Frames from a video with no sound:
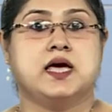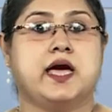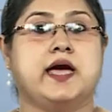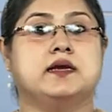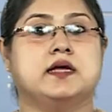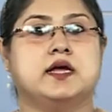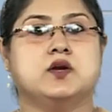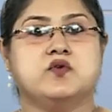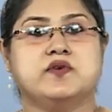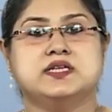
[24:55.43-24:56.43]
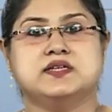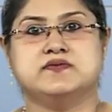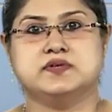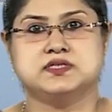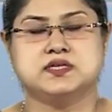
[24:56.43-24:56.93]
and
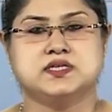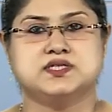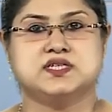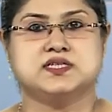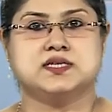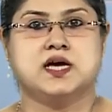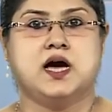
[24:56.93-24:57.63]
innovative researchers